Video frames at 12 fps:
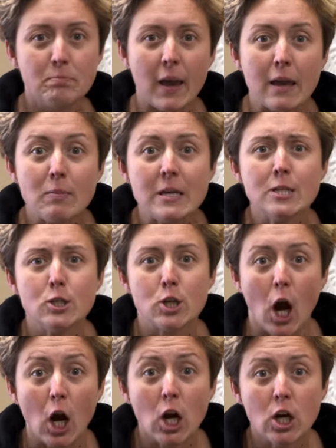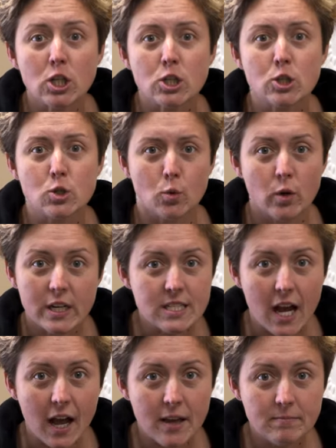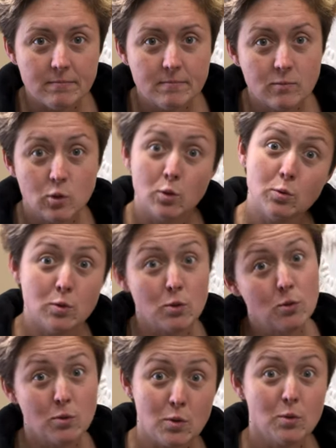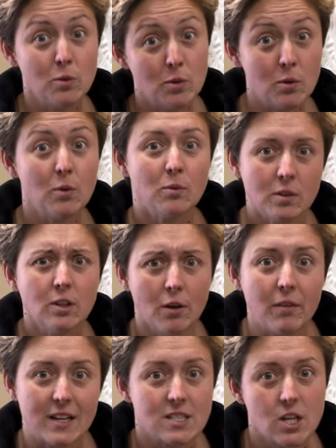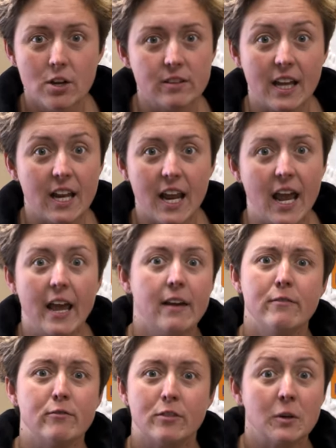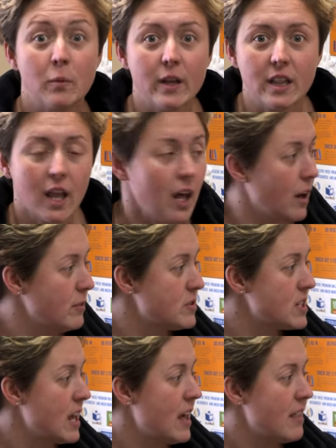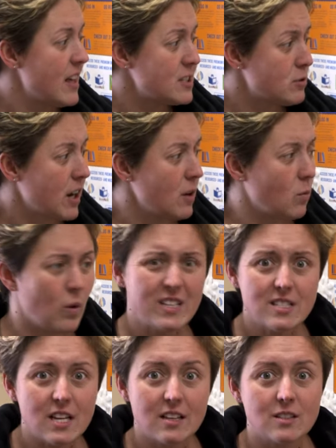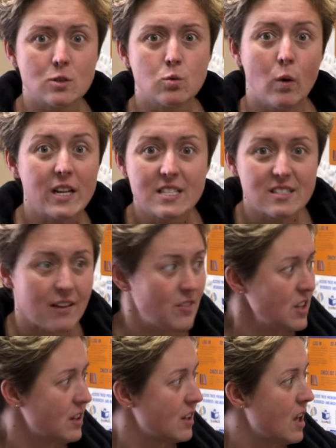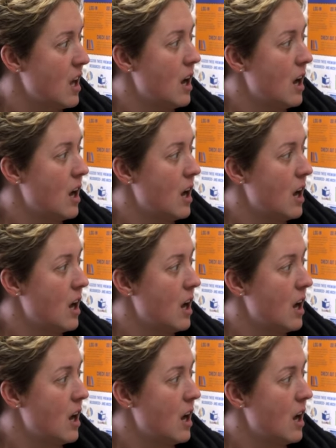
Baby Shark Story Time. Do, do, do, do, do. You know that song that everyone loves. That's right, Wednesday the 27th.